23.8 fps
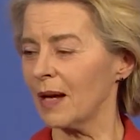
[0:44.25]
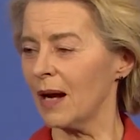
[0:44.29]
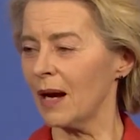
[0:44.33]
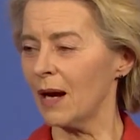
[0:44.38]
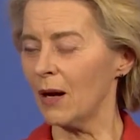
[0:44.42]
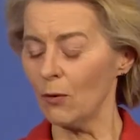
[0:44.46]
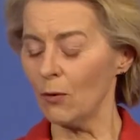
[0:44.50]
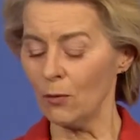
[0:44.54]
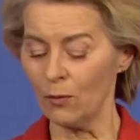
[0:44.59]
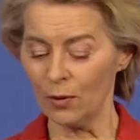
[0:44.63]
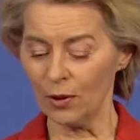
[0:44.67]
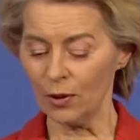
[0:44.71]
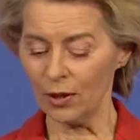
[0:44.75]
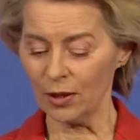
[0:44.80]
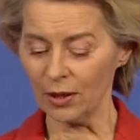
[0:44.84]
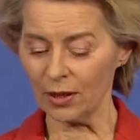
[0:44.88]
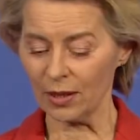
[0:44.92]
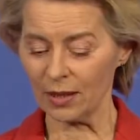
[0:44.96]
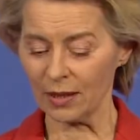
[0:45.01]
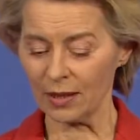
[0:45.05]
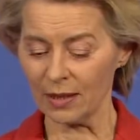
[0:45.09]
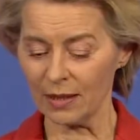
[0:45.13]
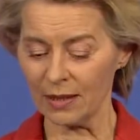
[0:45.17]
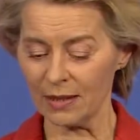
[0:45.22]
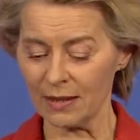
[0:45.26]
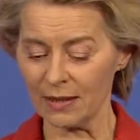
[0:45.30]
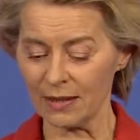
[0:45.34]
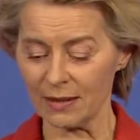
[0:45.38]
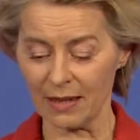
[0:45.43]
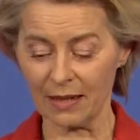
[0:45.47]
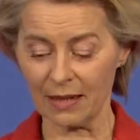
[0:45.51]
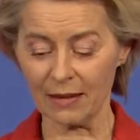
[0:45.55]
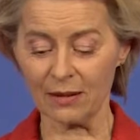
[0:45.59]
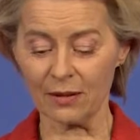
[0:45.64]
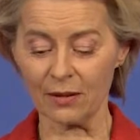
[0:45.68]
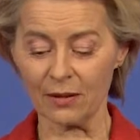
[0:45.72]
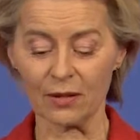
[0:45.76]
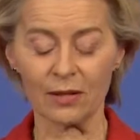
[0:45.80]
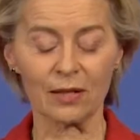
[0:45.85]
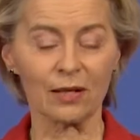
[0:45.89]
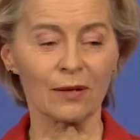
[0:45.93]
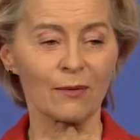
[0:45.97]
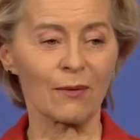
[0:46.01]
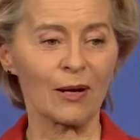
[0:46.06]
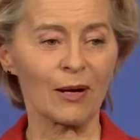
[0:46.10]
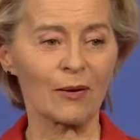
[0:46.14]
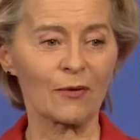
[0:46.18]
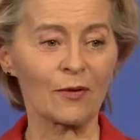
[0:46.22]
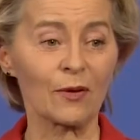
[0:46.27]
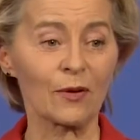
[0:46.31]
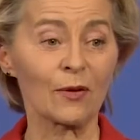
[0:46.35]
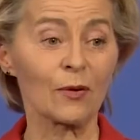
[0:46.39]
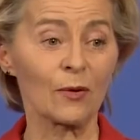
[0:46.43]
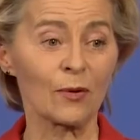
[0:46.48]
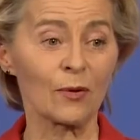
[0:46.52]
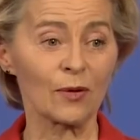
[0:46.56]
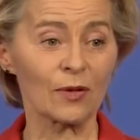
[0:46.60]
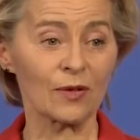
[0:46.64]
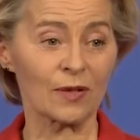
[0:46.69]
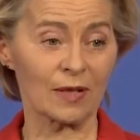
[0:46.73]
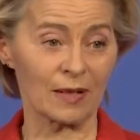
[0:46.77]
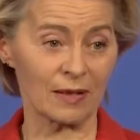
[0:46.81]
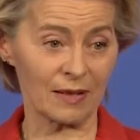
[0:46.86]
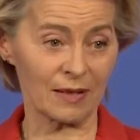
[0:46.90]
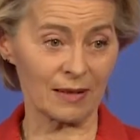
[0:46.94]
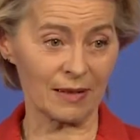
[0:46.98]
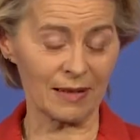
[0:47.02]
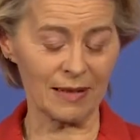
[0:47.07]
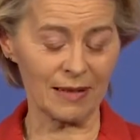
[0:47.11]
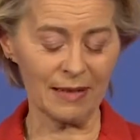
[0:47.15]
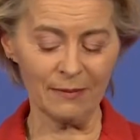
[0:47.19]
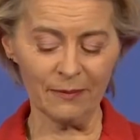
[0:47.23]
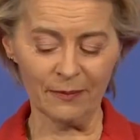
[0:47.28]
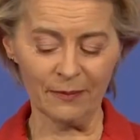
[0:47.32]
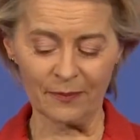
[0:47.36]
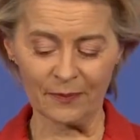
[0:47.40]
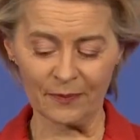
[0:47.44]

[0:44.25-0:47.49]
Our work is centered around the North Sea.